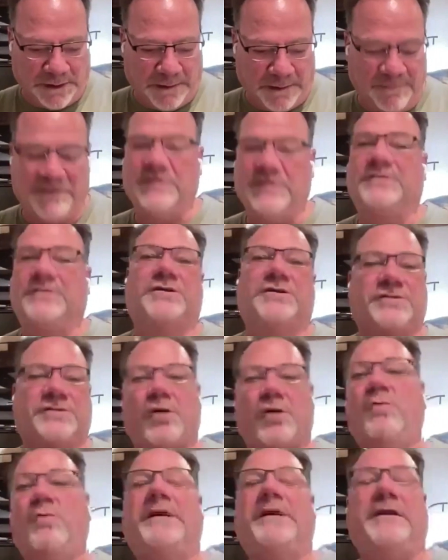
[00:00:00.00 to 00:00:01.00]
I mean, there's
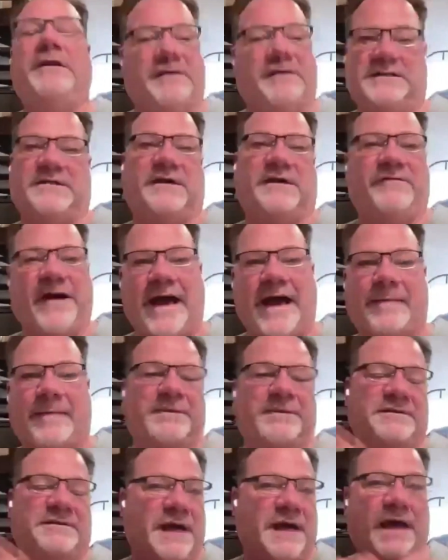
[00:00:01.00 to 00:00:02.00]
just so many things that have
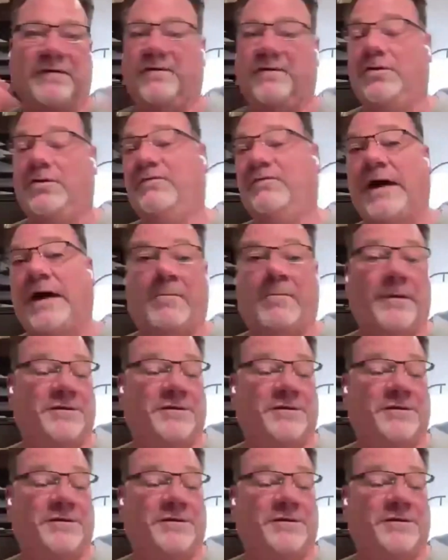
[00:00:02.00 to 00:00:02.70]
happened. So I don't know how